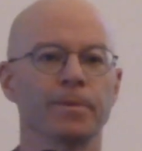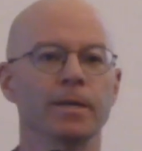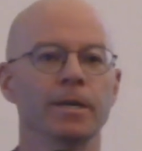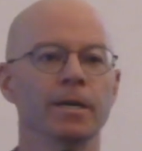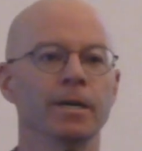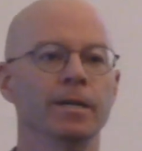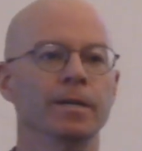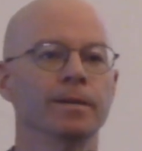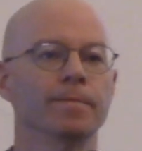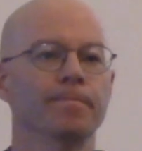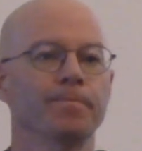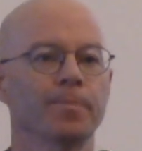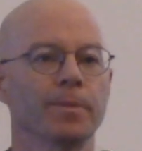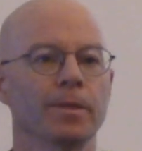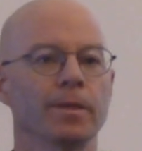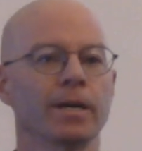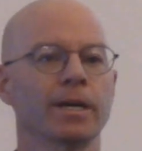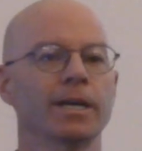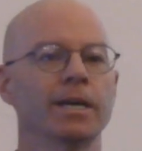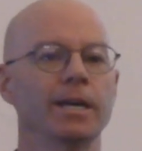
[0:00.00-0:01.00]

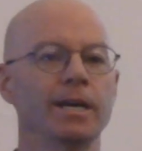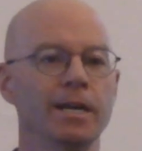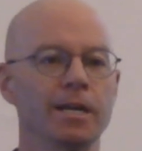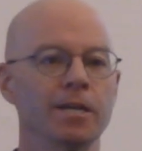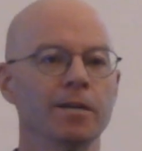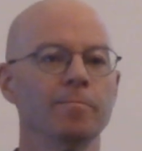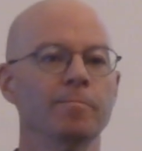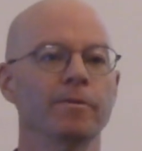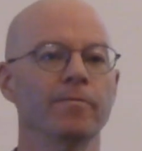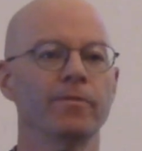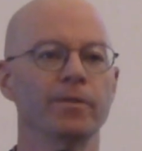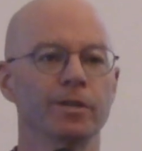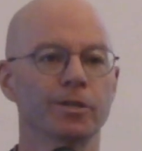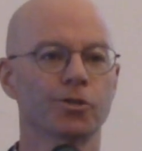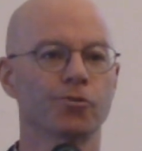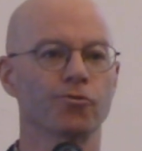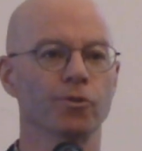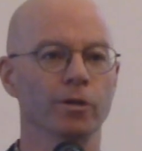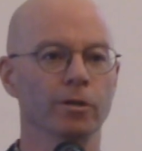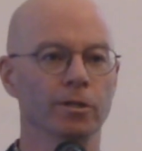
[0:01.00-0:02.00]
in the kingdom of
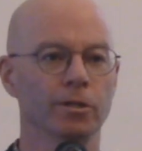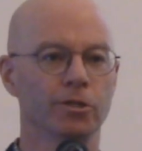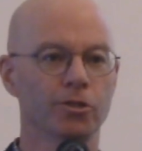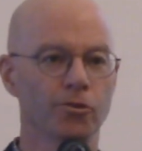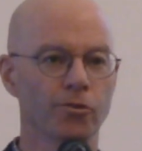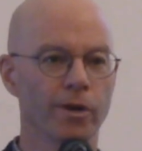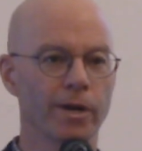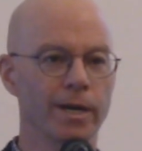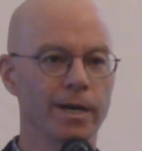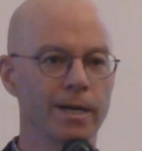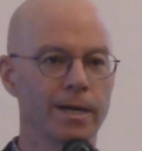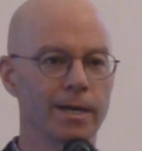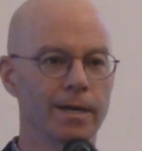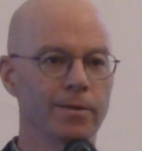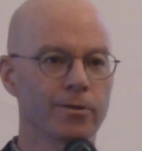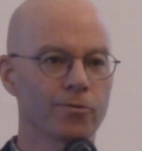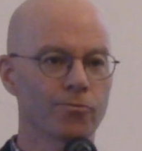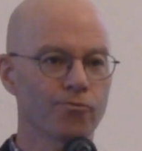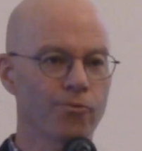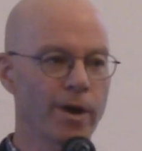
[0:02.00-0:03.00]
Israel
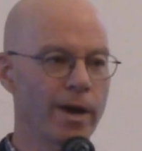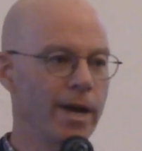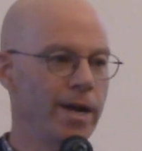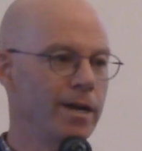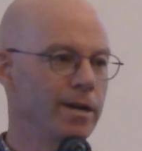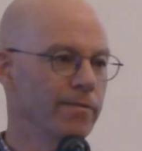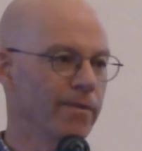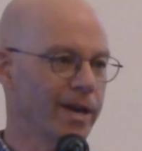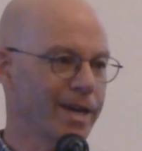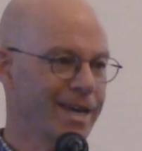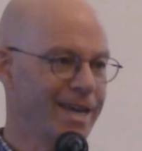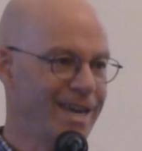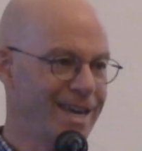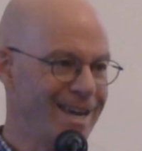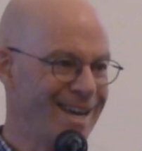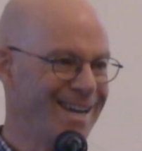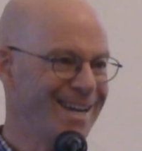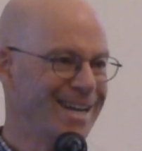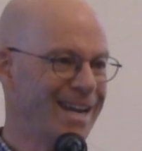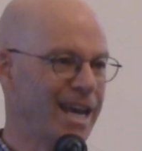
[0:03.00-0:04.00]
during the reign of a
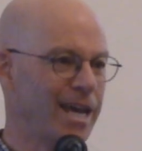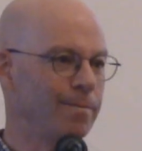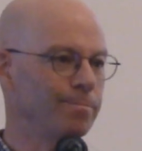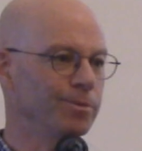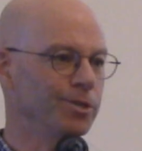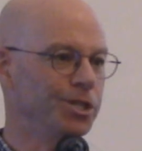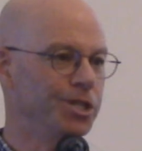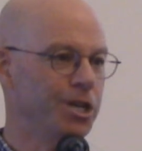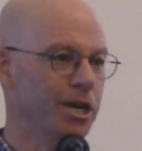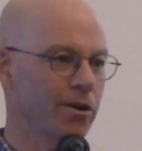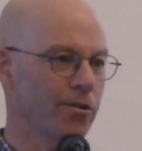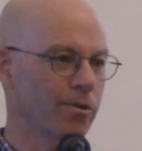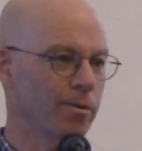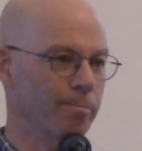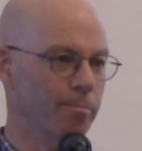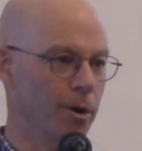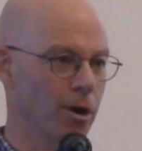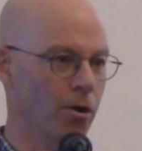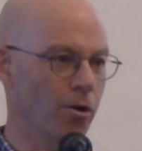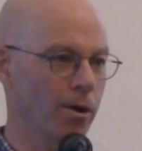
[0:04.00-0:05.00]
king named
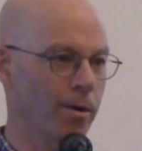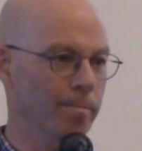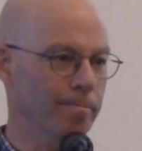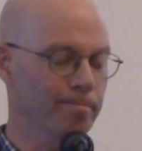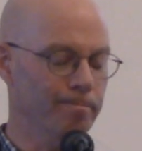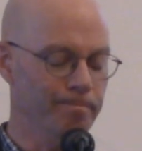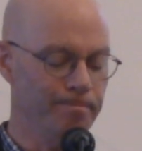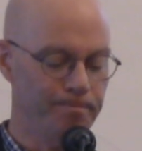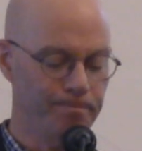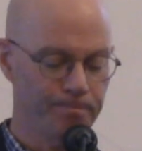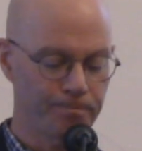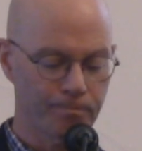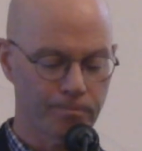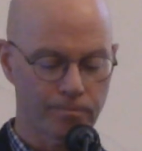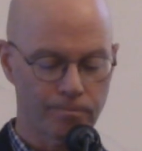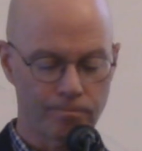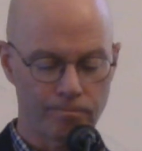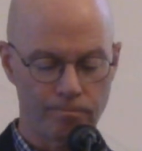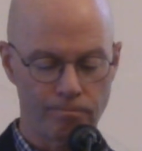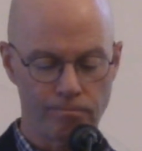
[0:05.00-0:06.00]

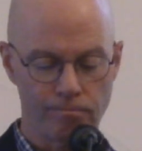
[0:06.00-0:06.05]
Jeroboam.